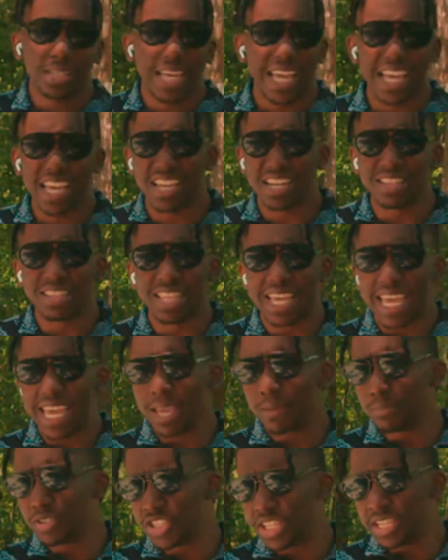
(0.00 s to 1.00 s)
And the
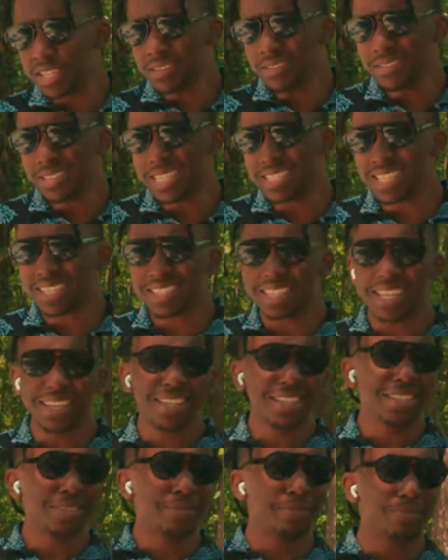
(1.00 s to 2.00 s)
AMG is like
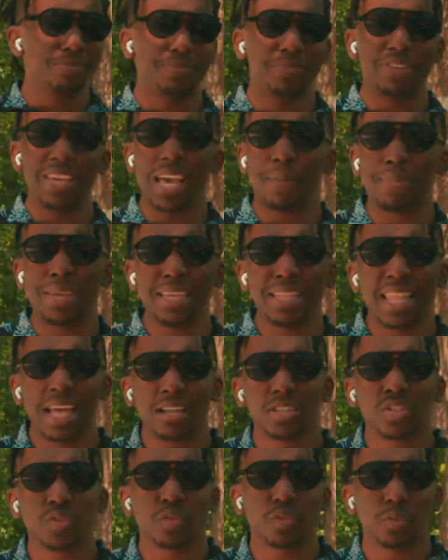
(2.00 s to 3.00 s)
the VIP
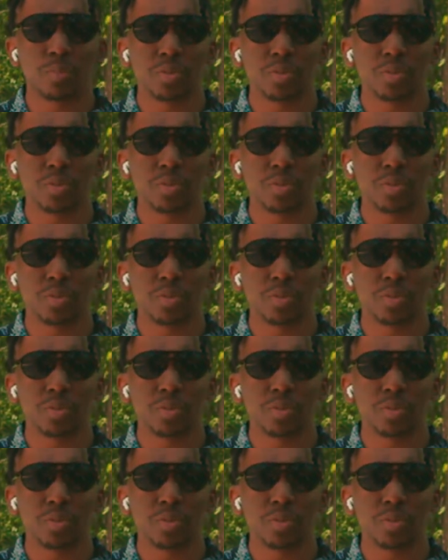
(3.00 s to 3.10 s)
lounge for